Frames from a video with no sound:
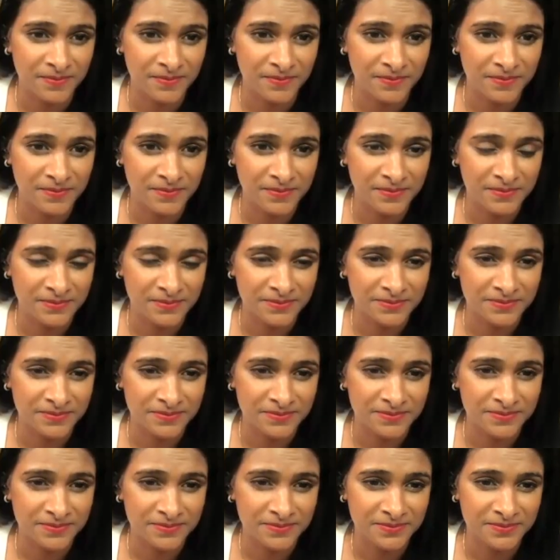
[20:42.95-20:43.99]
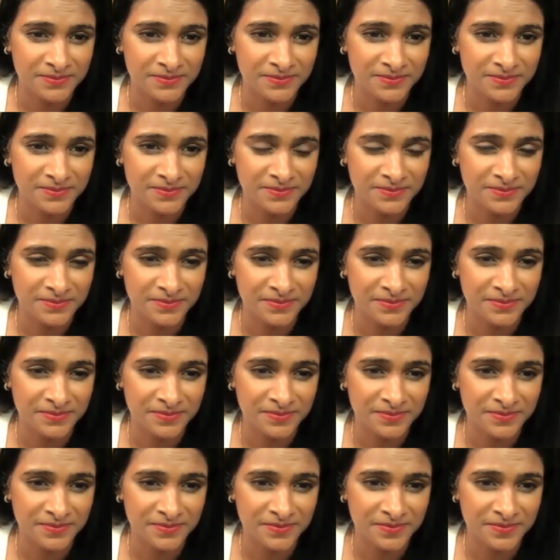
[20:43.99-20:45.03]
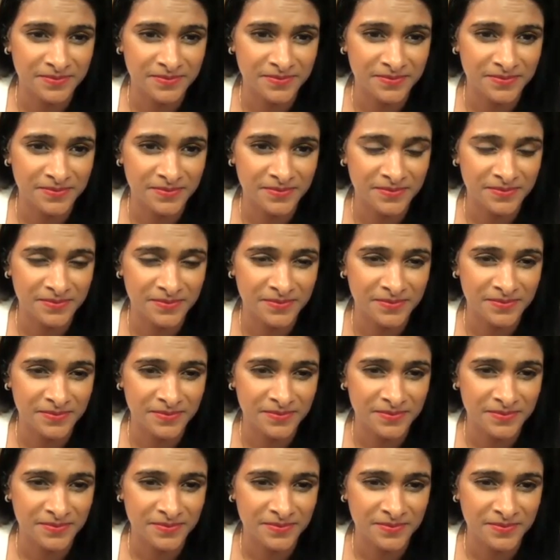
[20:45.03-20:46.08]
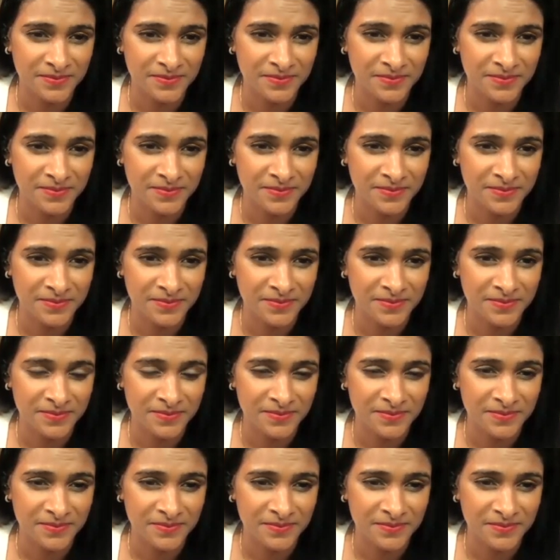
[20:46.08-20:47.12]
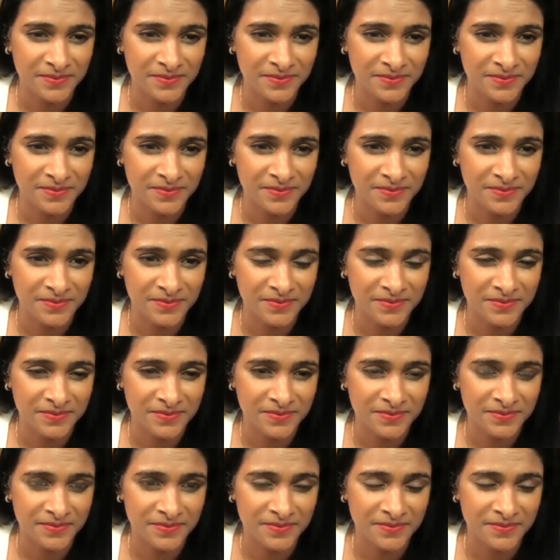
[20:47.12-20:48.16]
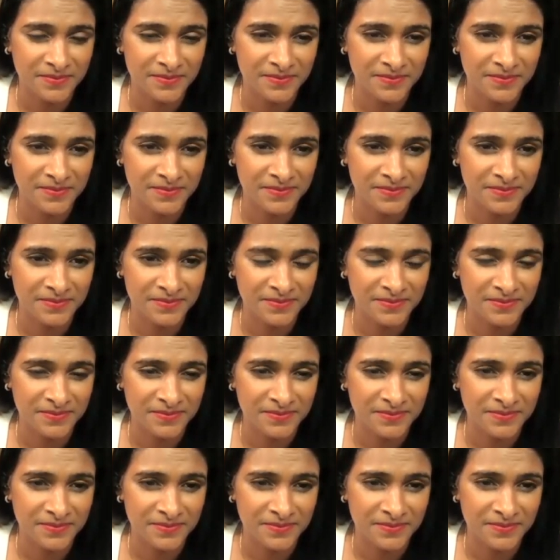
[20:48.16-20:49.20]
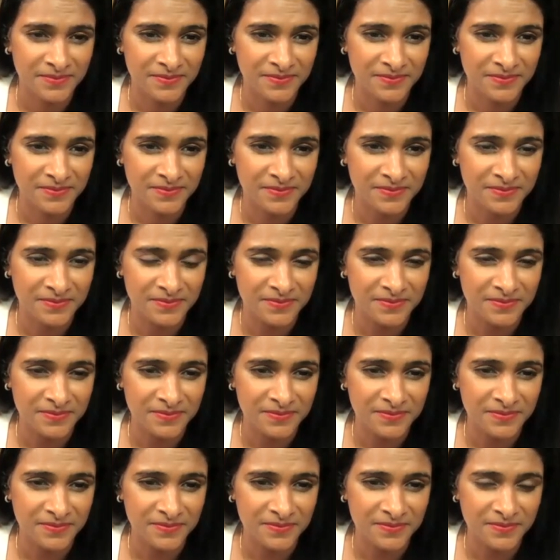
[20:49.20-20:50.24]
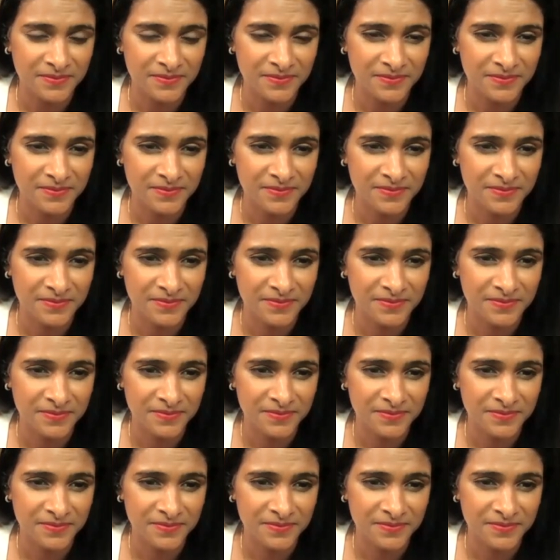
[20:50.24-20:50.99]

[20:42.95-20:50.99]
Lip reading: [no speech]